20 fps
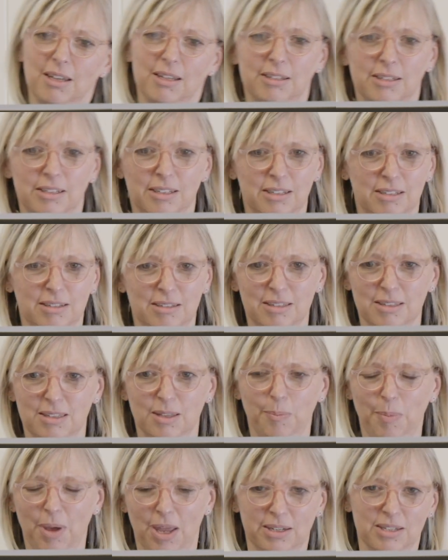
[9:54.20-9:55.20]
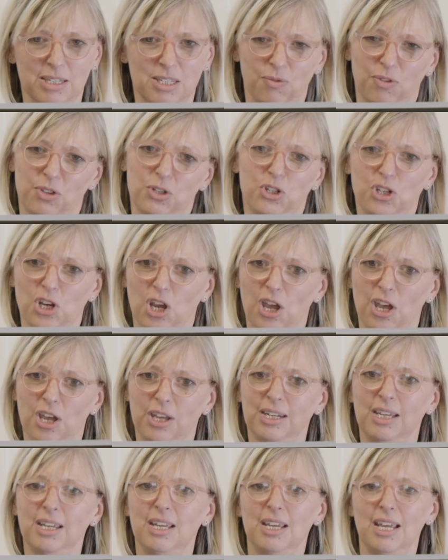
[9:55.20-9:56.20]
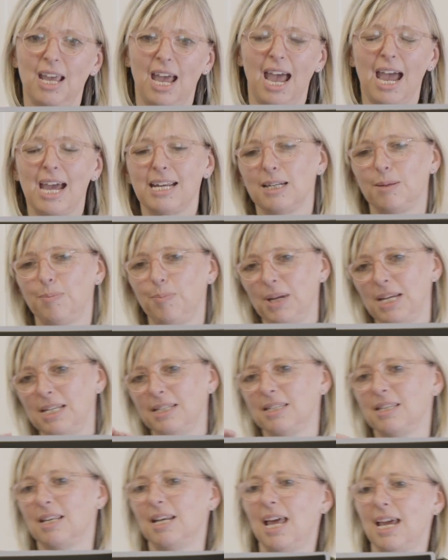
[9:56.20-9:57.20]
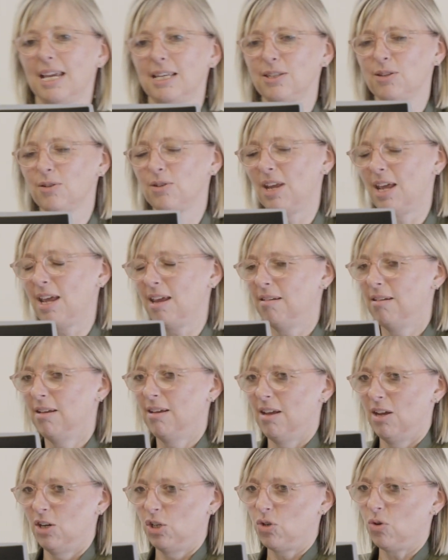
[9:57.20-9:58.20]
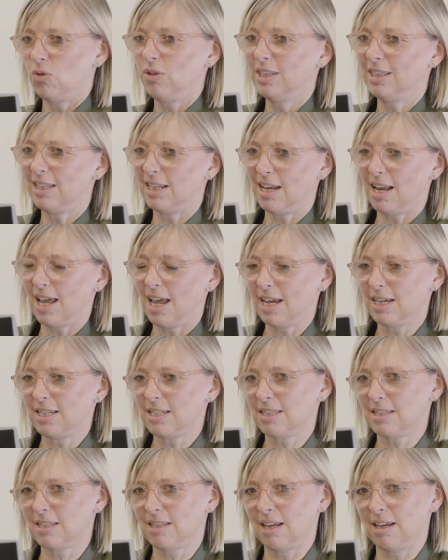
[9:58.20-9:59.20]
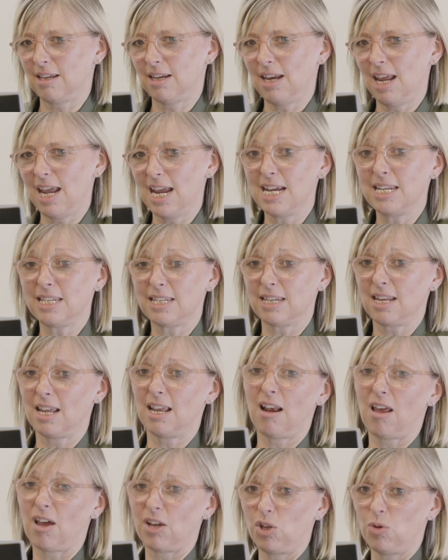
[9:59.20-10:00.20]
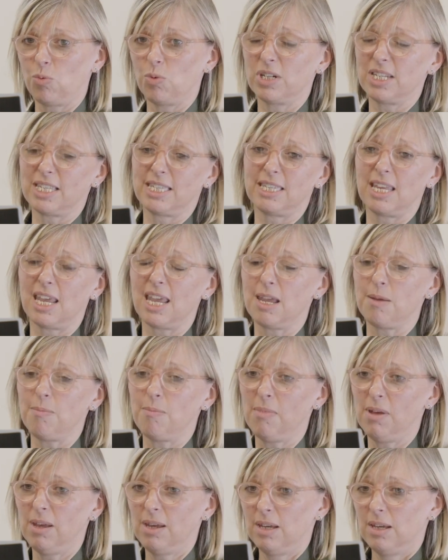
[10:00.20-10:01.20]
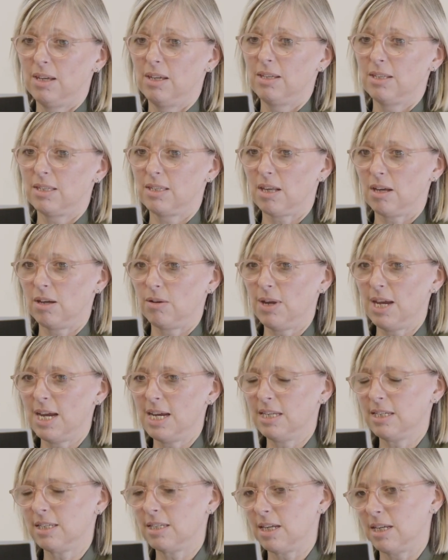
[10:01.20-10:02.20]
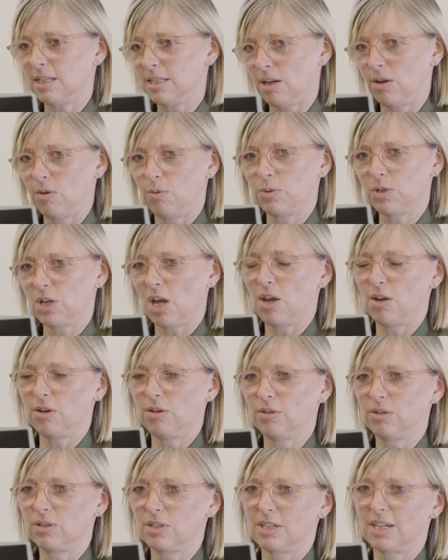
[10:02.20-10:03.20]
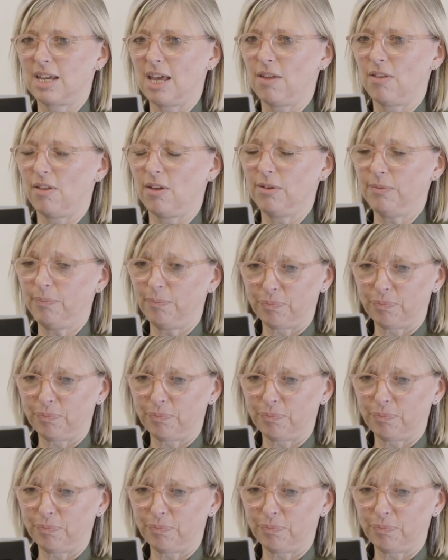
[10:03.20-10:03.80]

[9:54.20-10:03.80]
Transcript: and the buttons for the shirt, added pieces of lace on it, joined the lace and heated it like you would a seam. So heated it so it would go together.